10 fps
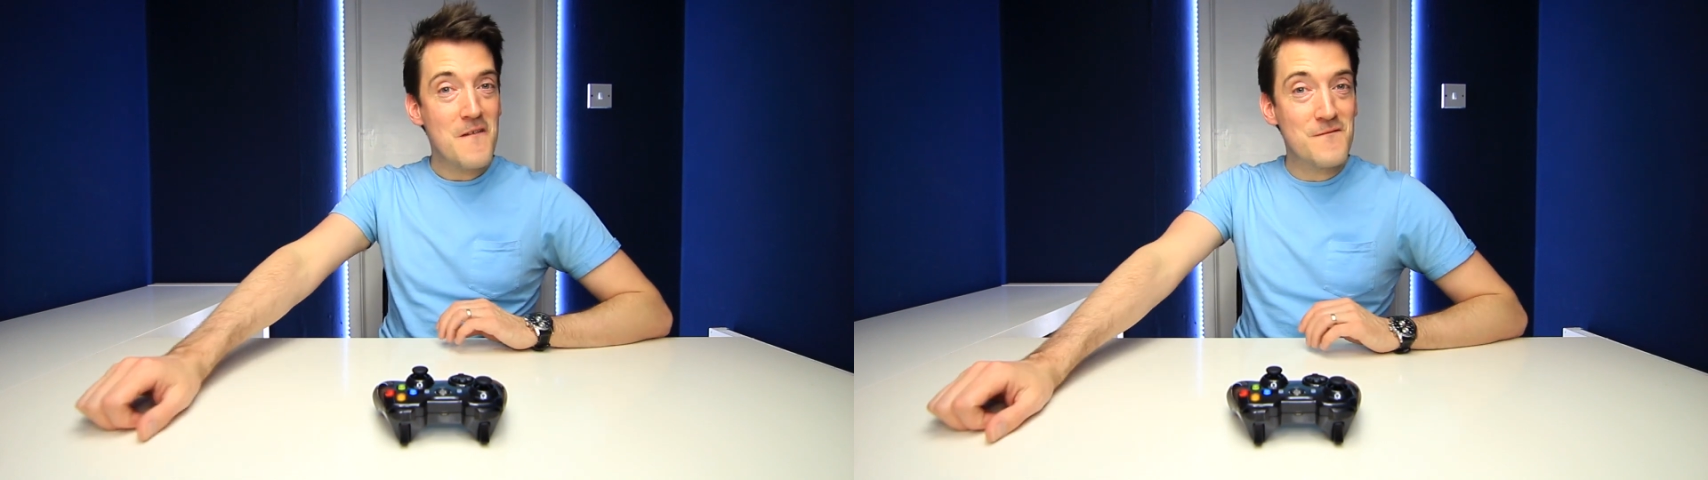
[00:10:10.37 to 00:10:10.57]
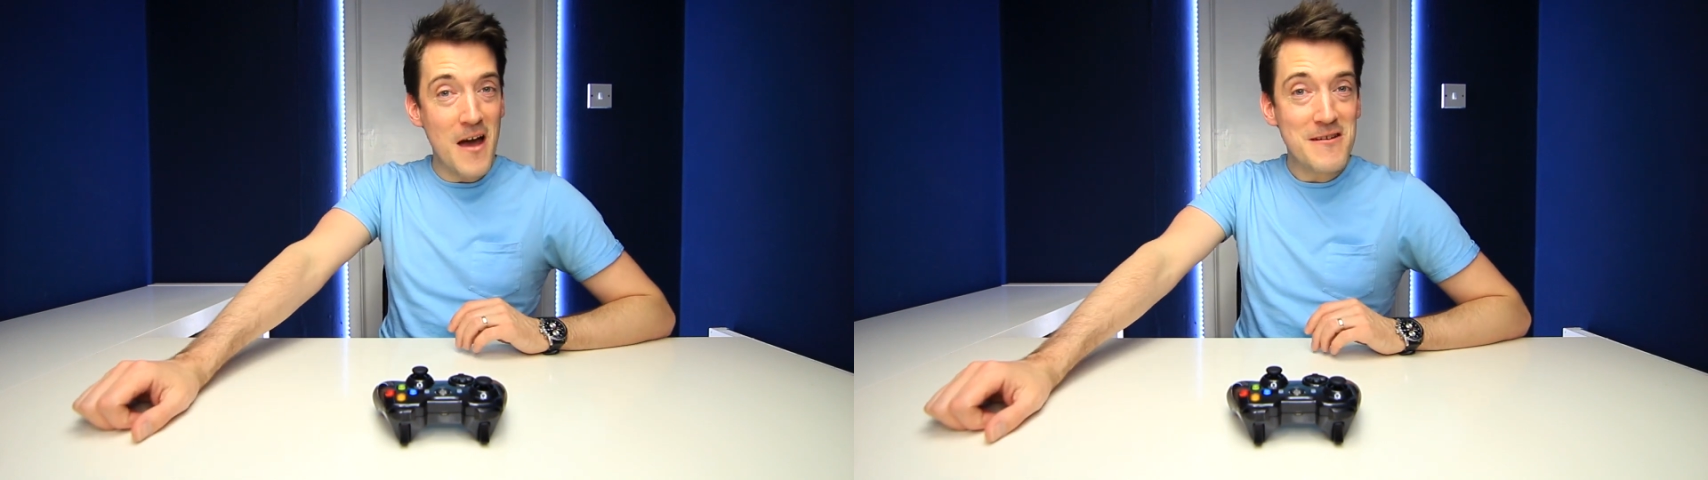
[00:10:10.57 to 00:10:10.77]

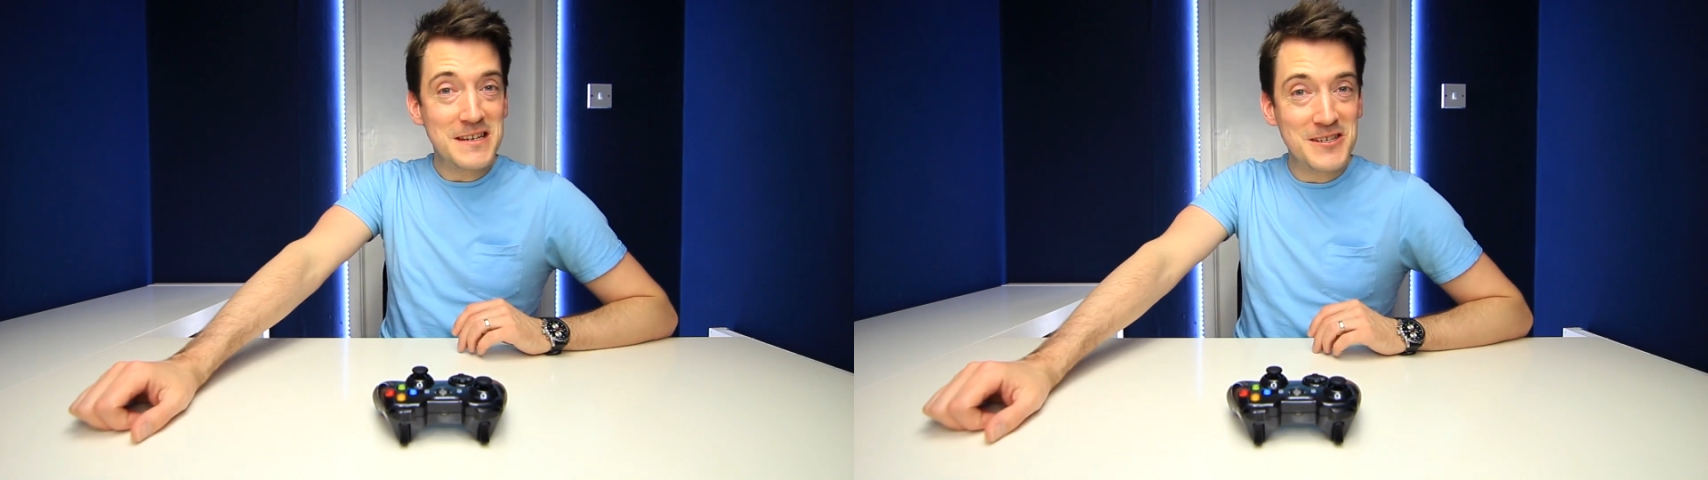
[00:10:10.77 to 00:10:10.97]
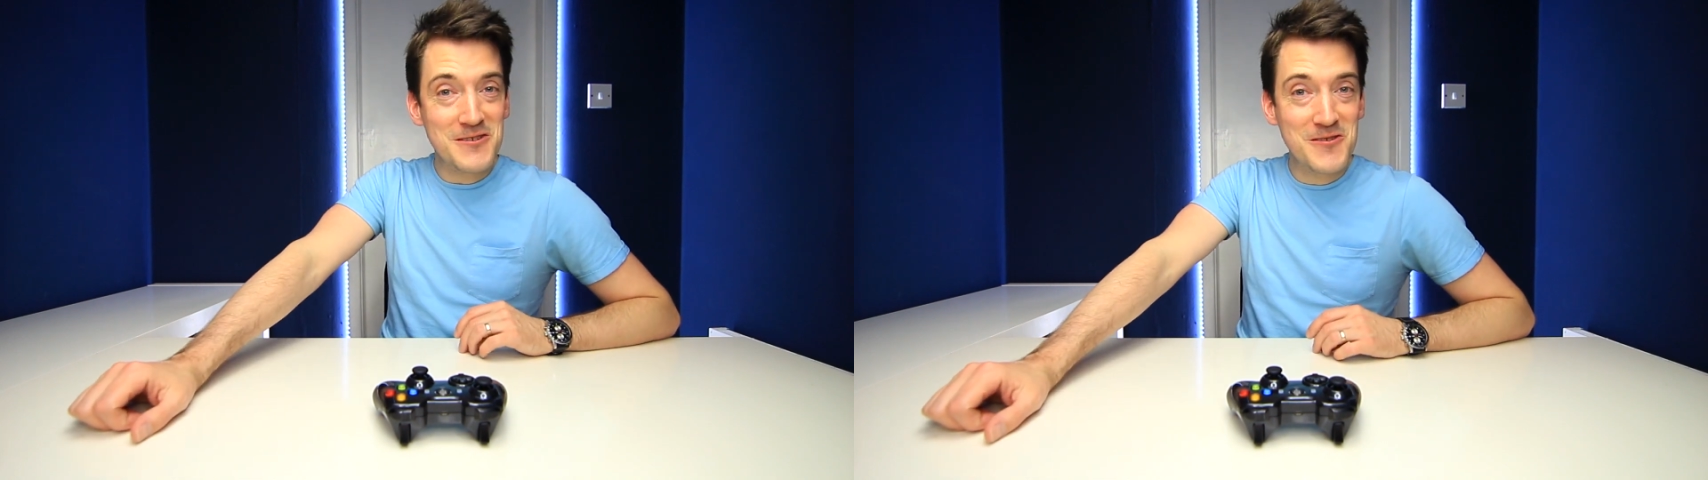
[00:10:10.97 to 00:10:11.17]
very
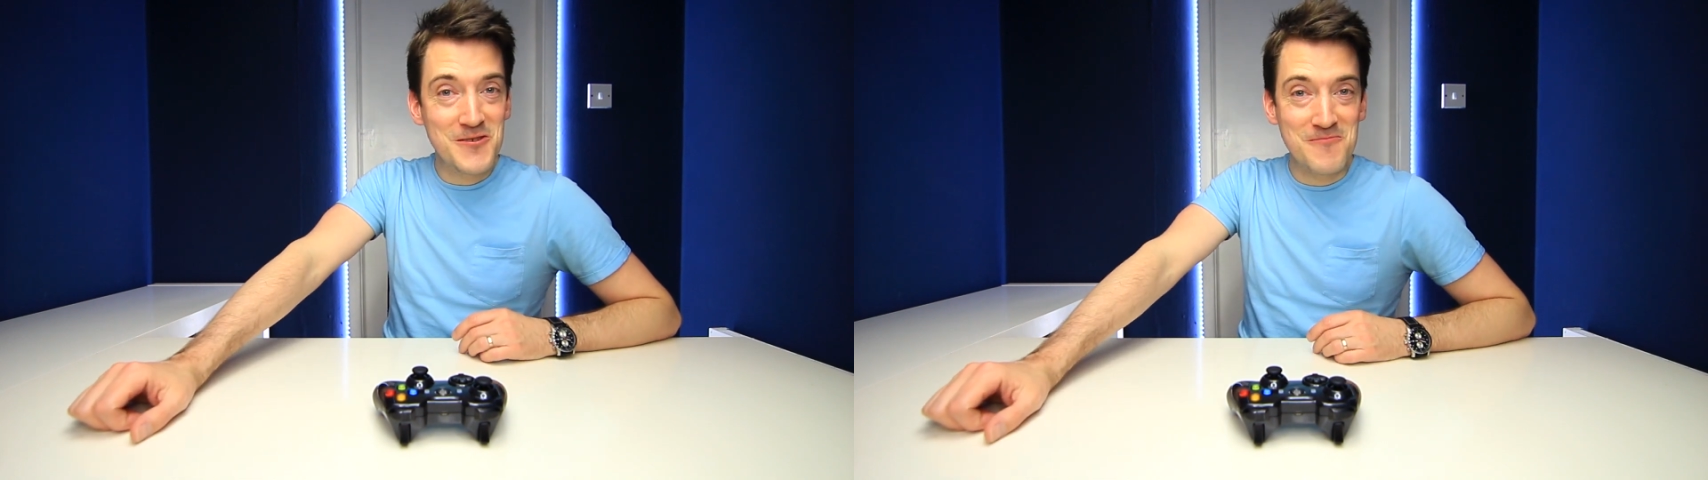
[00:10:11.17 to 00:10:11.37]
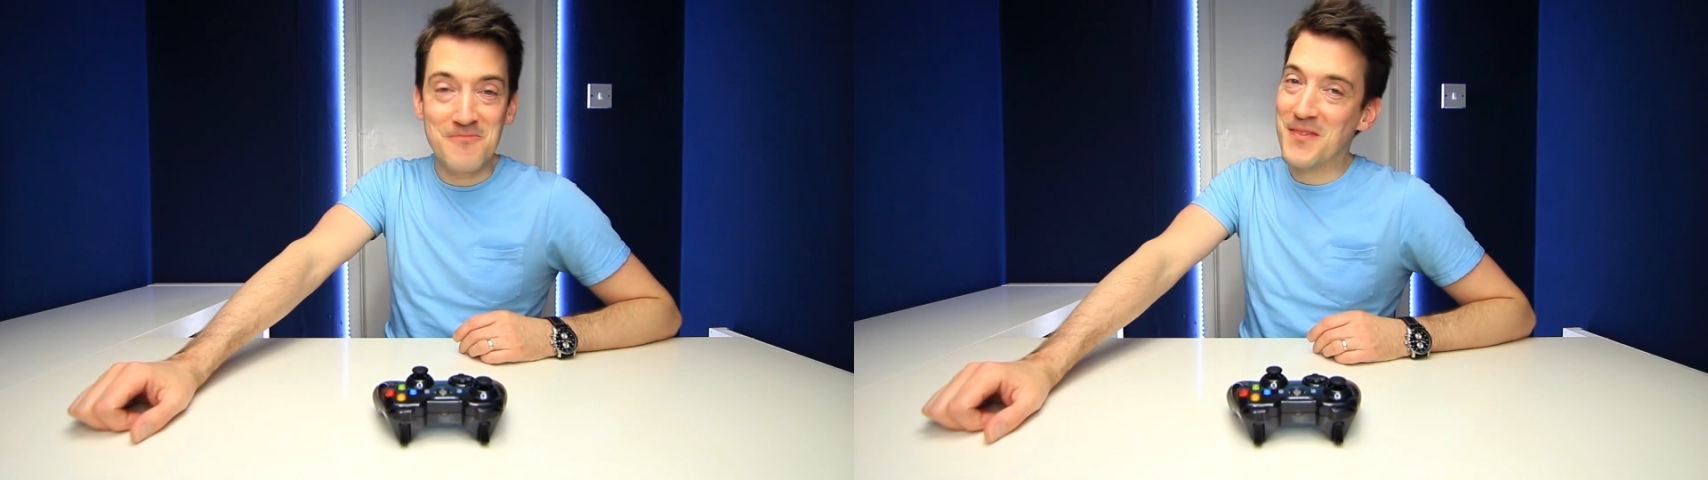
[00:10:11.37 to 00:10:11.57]

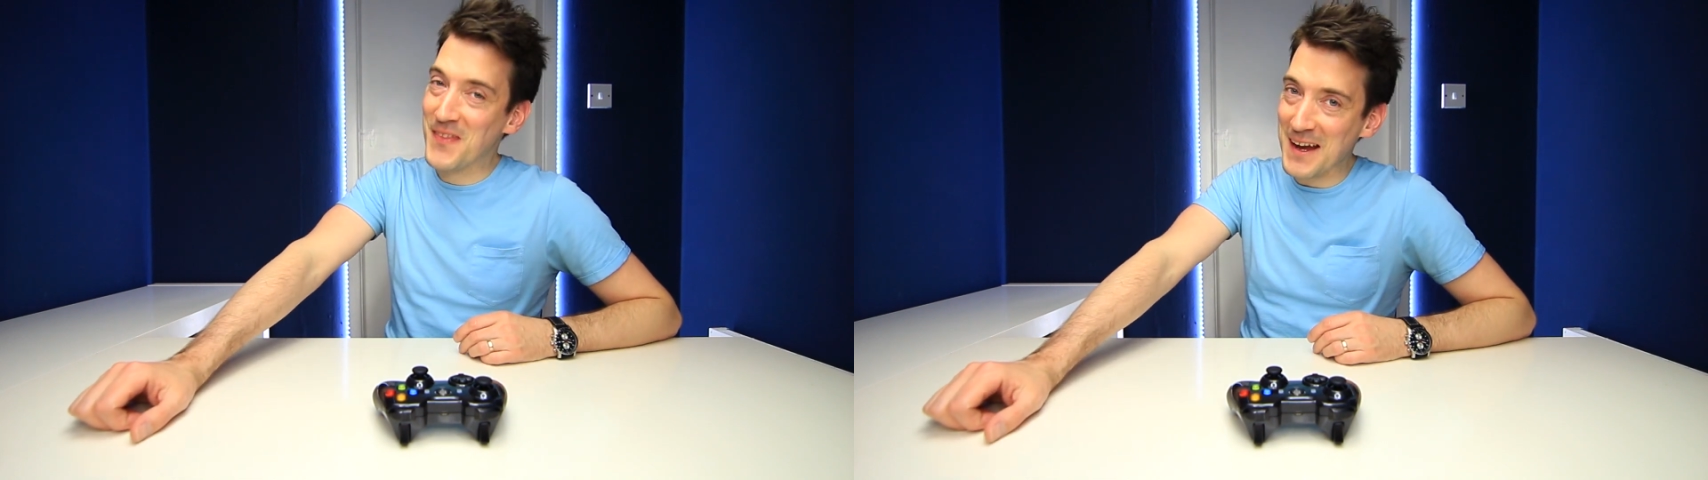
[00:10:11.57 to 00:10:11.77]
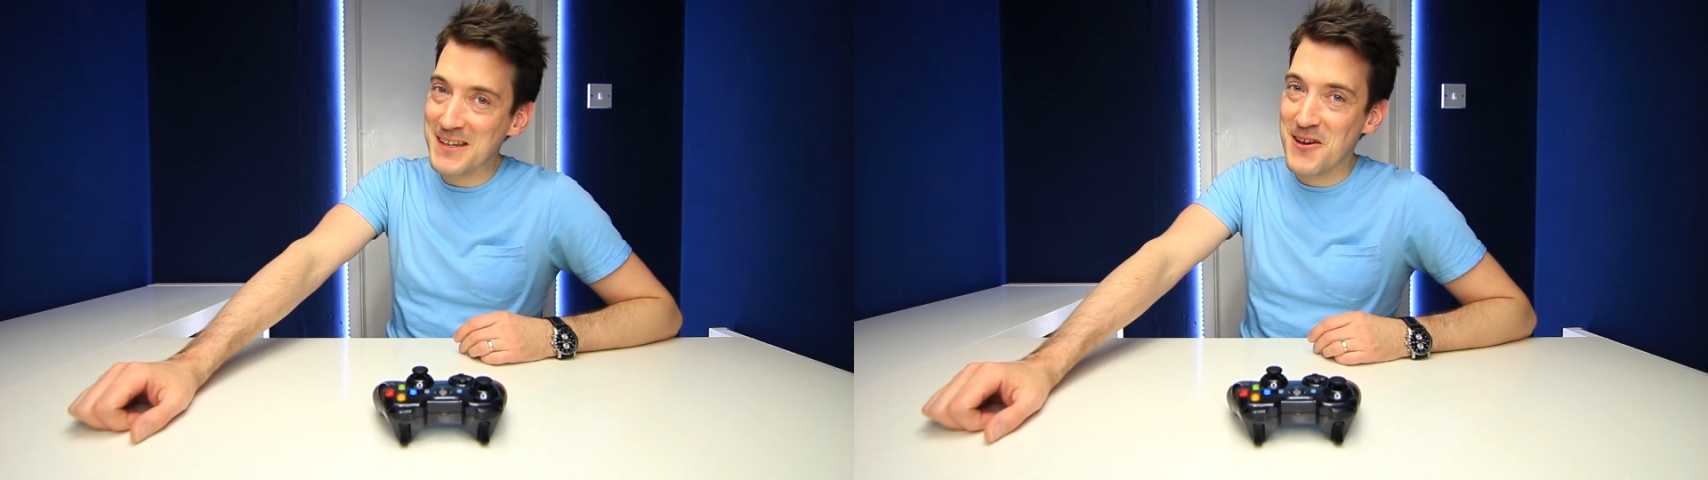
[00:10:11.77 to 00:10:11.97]
soon.
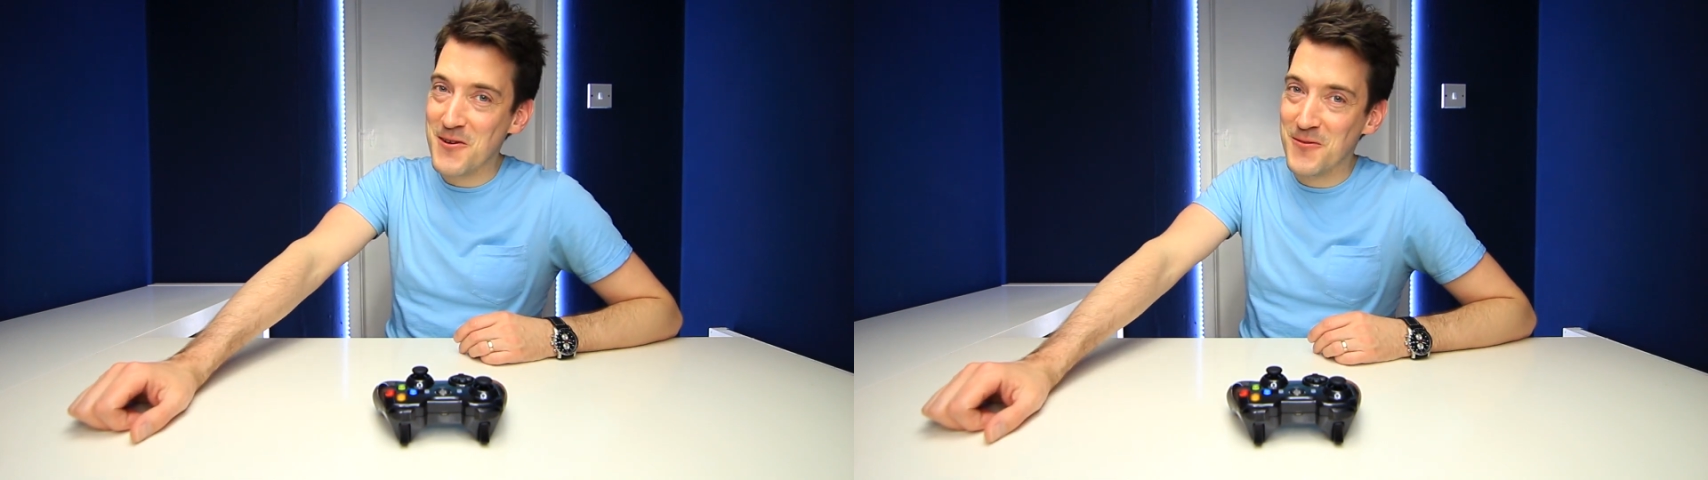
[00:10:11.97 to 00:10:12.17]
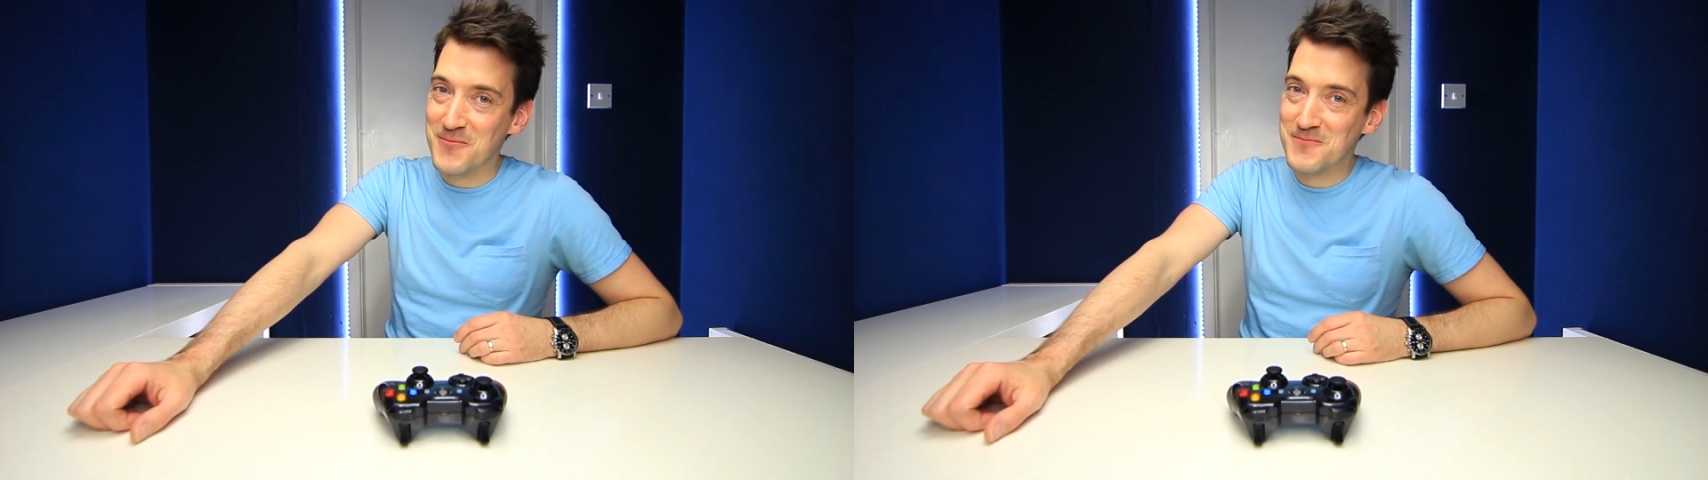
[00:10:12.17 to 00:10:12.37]
Thank
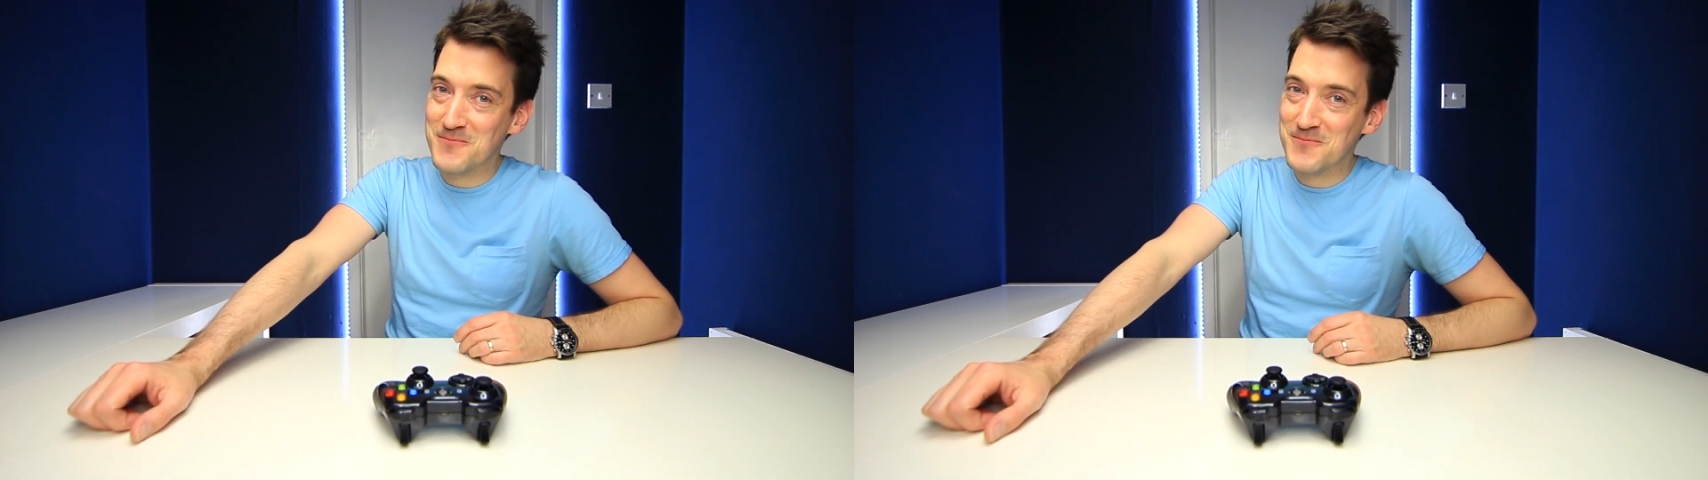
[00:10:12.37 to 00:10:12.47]
you.